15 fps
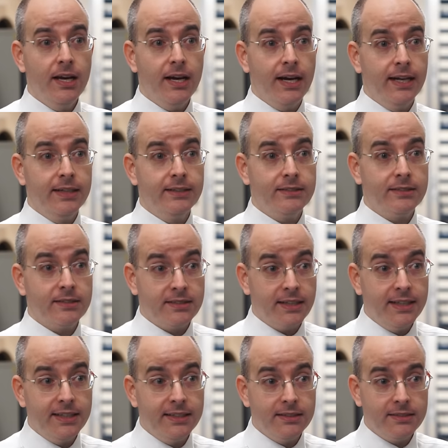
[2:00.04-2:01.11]
And it's
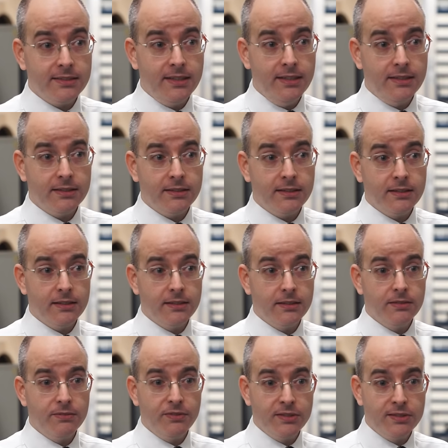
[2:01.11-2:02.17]
exciting to see that
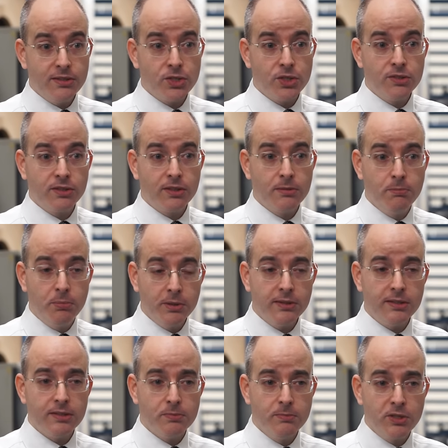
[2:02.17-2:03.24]
the physicians can put
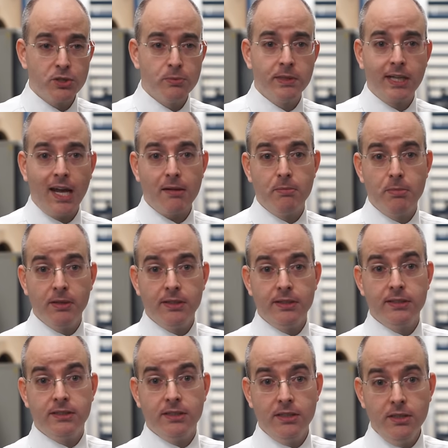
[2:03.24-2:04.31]
this measurement
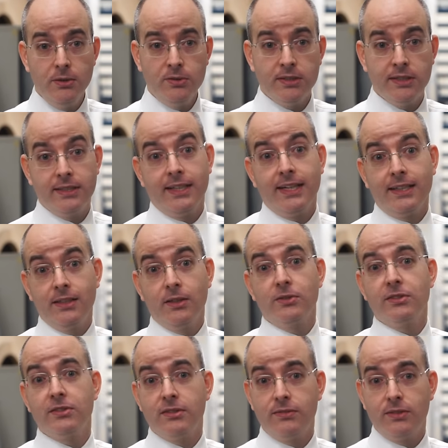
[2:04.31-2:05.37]
capability to use in the
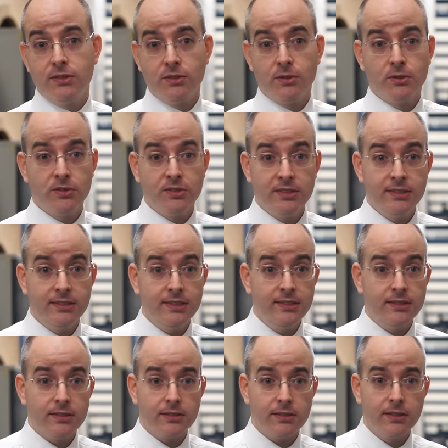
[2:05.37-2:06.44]
diagnosis of disorders and
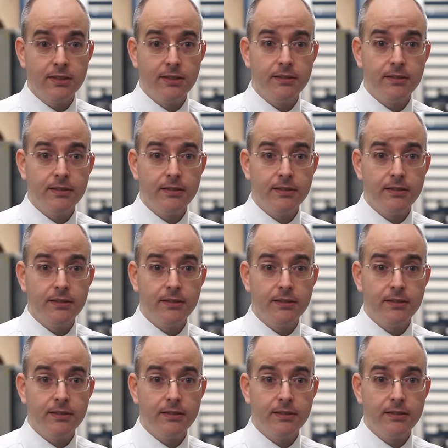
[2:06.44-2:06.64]
diseases.